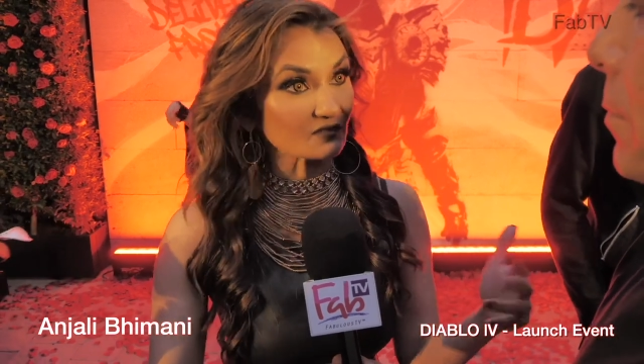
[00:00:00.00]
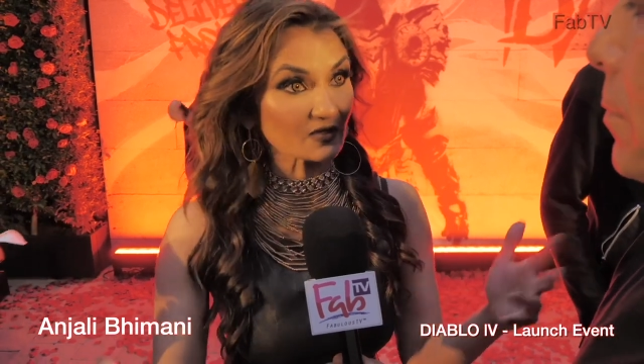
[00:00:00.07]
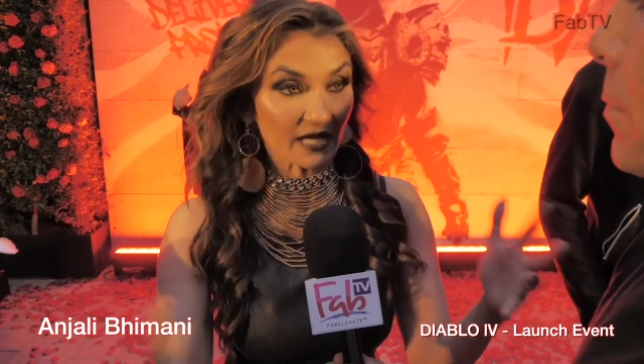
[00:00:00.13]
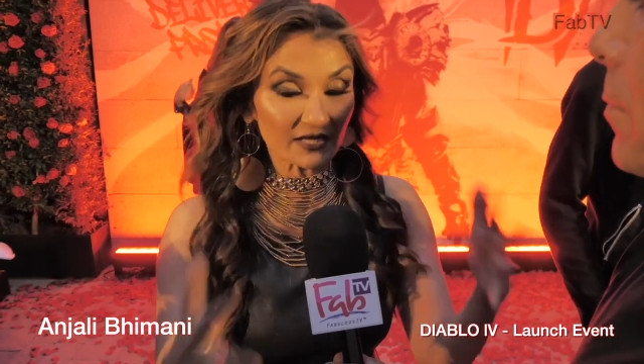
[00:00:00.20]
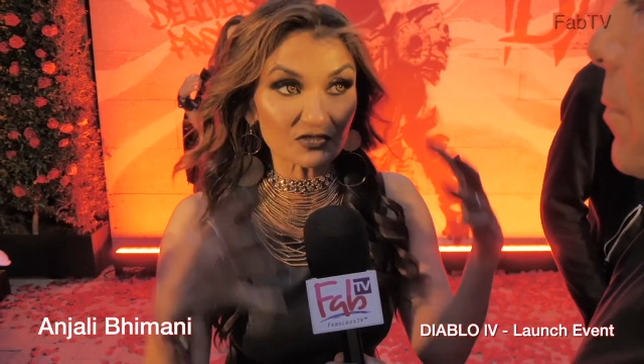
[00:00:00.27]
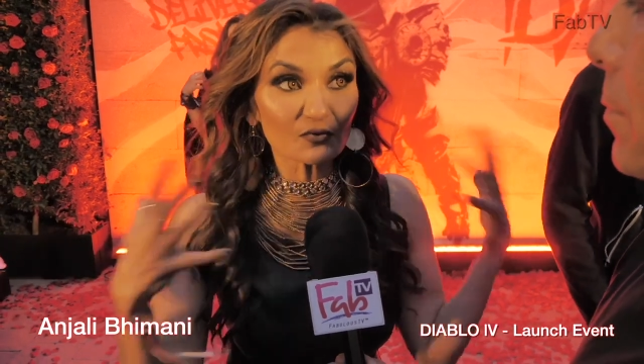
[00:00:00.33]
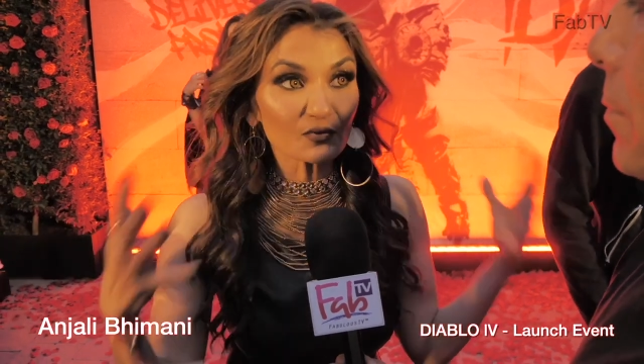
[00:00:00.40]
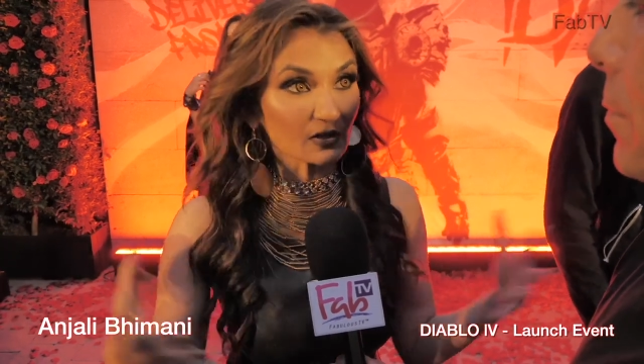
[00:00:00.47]
and I
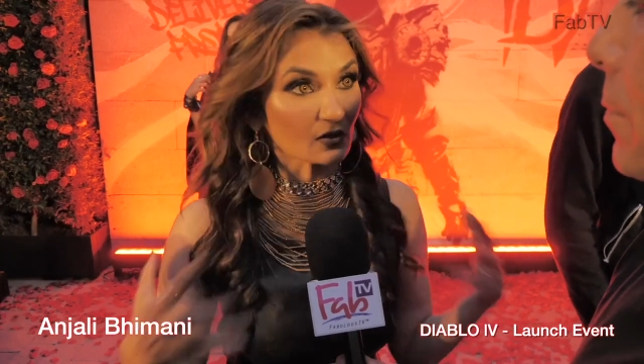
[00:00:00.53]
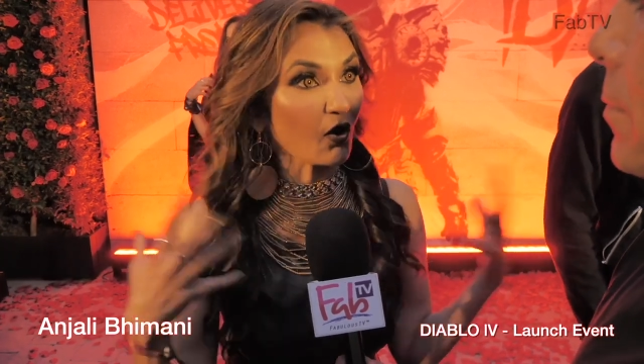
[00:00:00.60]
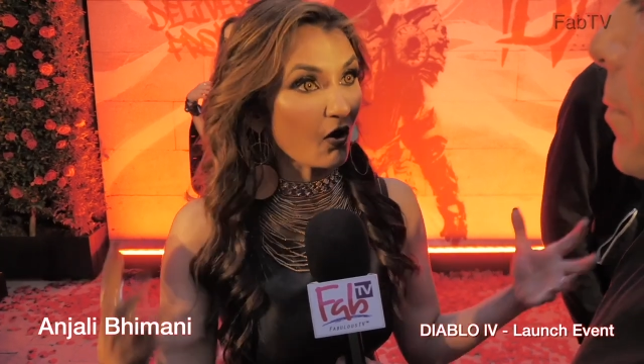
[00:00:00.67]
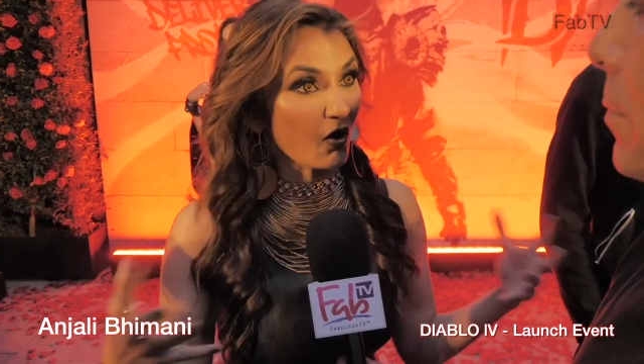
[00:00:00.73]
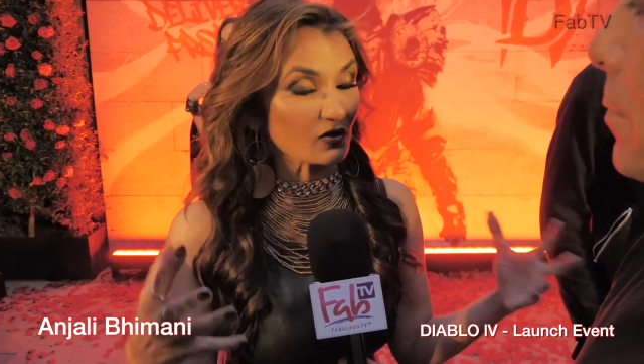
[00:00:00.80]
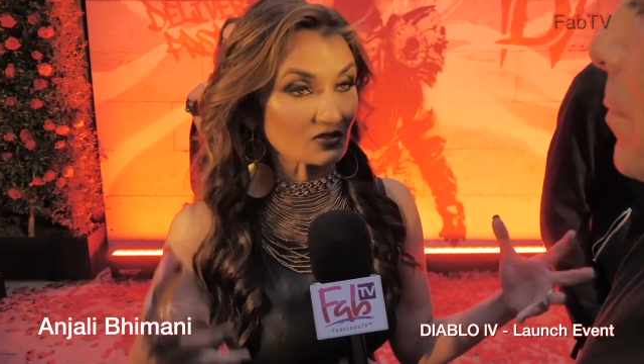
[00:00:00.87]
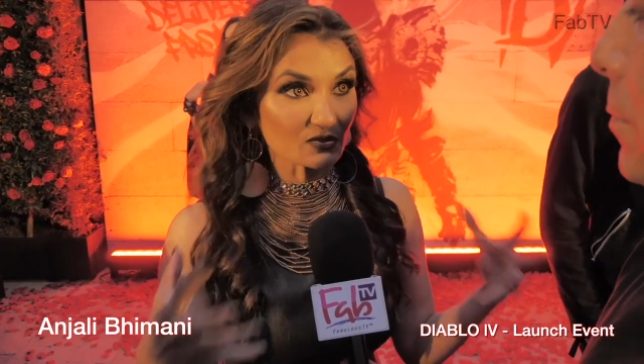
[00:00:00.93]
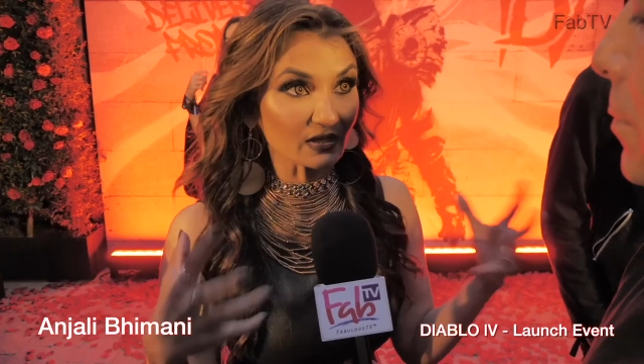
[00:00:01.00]
do it
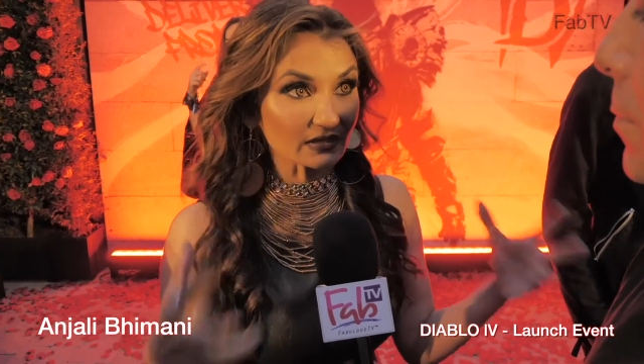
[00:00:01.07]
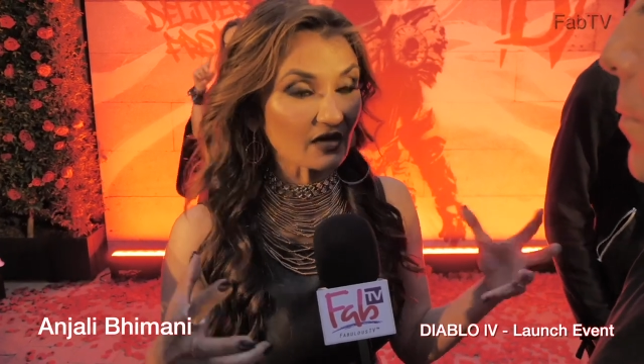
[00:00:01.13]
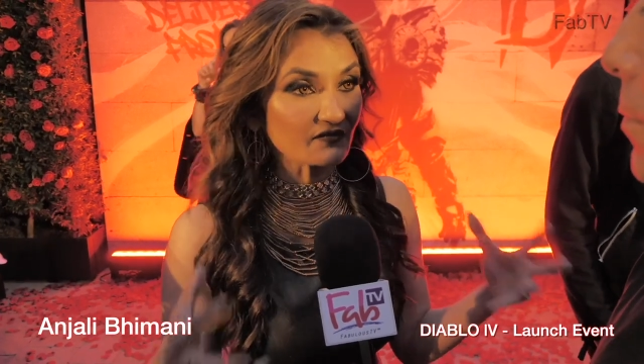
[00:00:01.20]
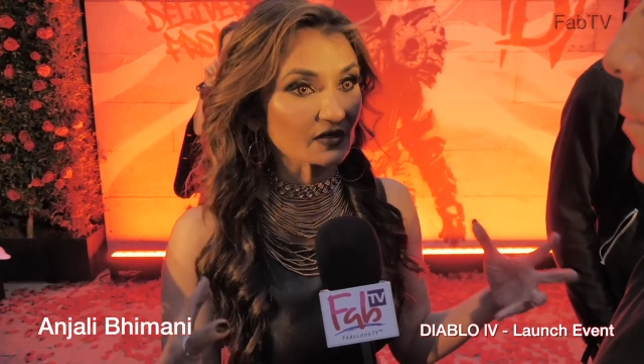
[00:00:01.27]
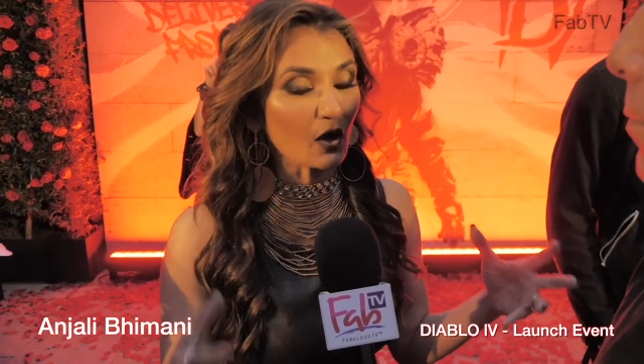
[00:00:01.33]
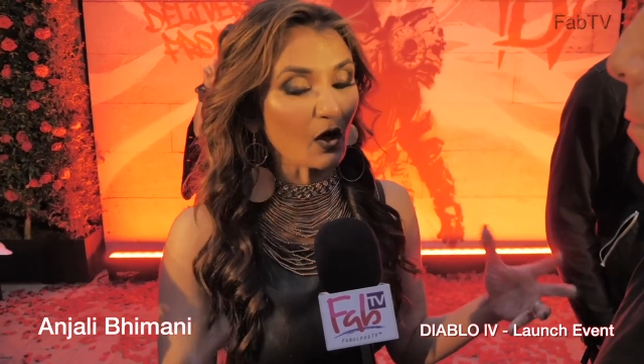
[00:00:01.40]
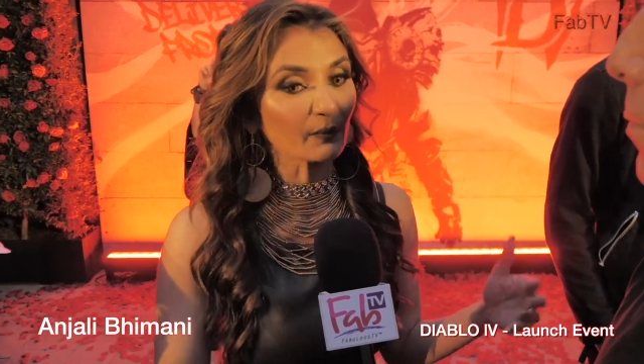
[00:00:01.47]
all, so I love it all.